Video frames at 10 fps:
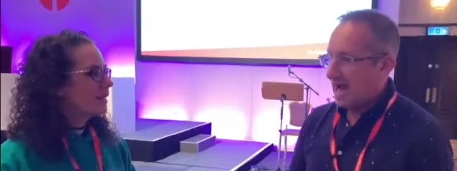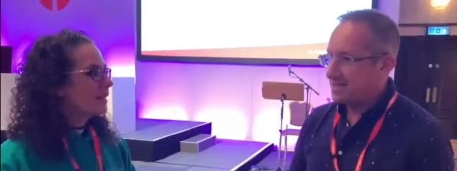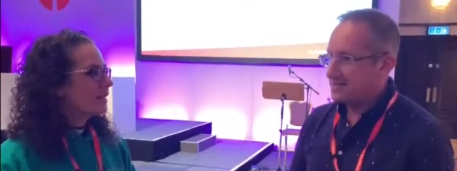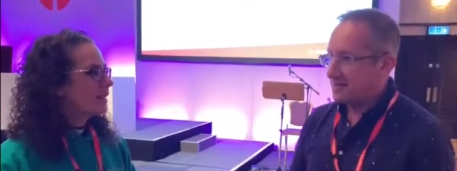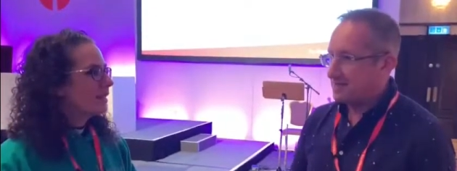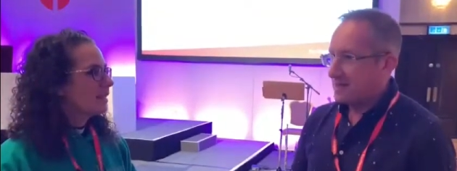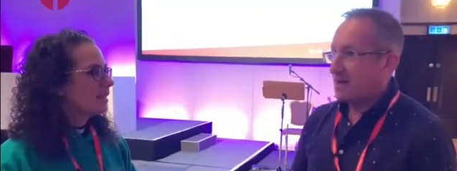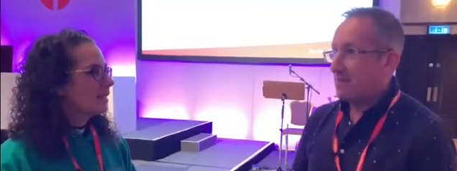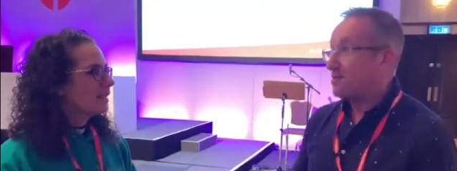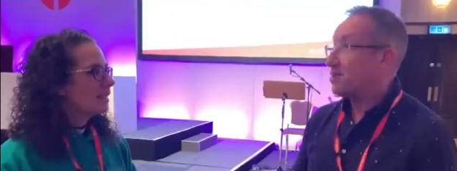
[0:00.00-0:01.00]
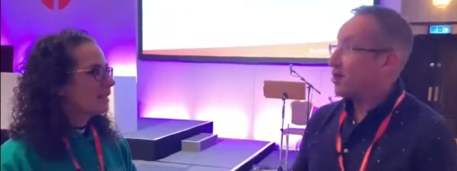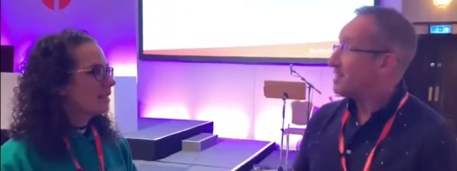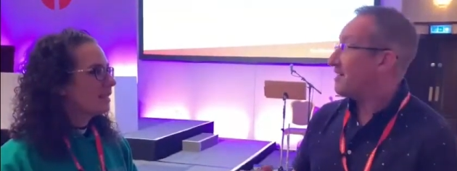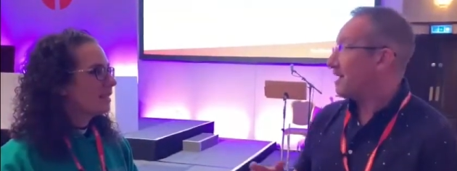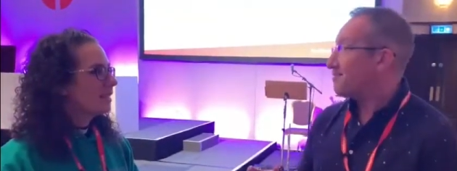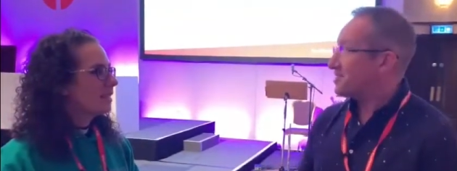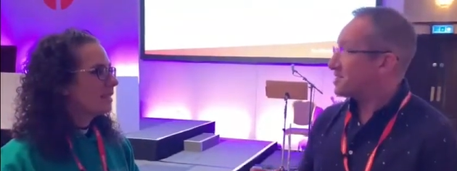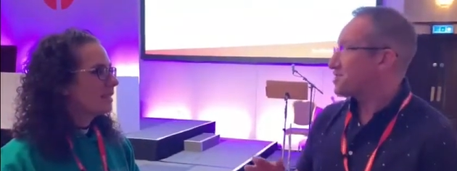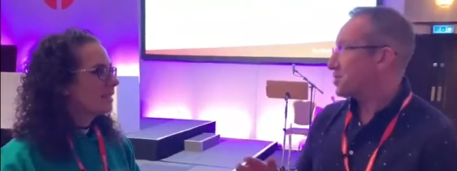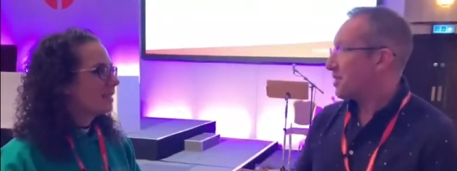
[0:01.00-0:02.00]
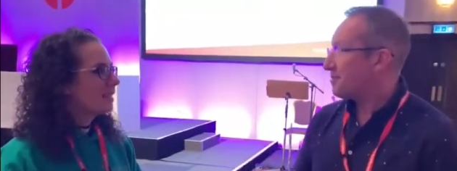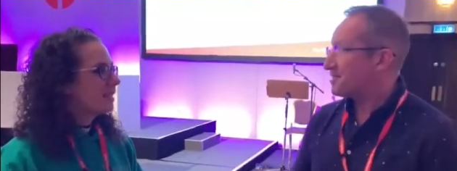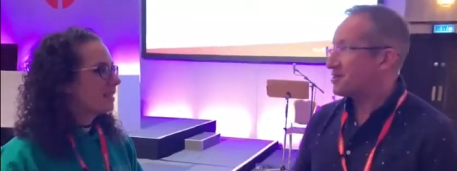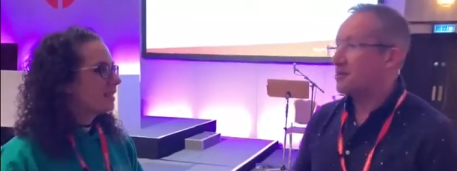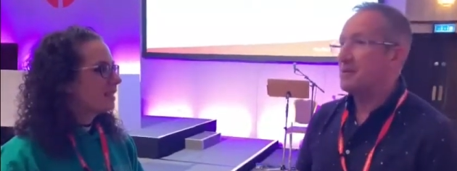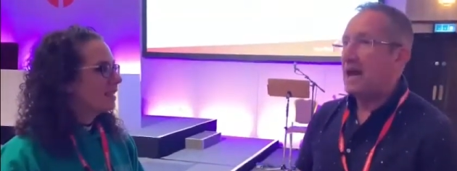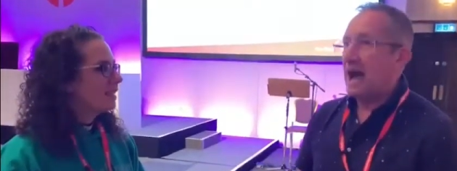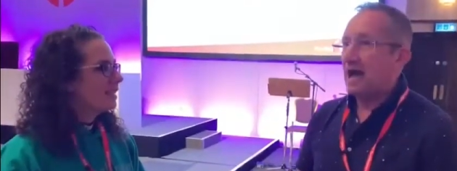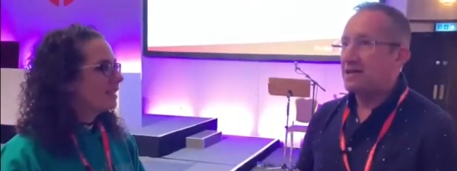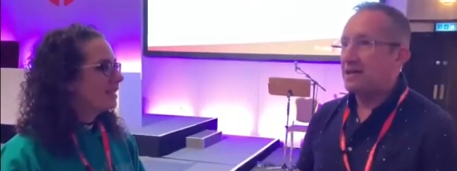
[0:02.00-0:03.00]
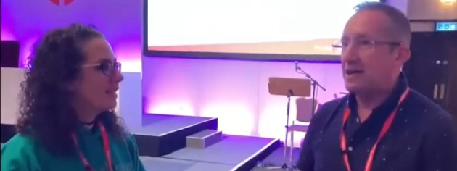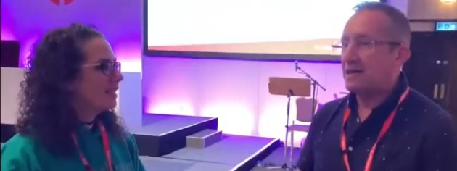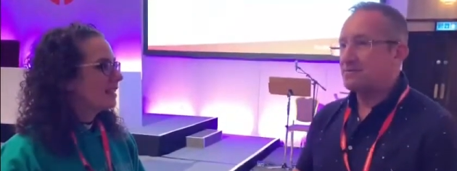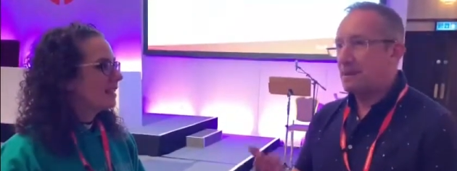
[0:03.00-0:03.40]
Speaker 1: And uh, people like, oh yeah, I'll bring you two, I'll bring you three. And then as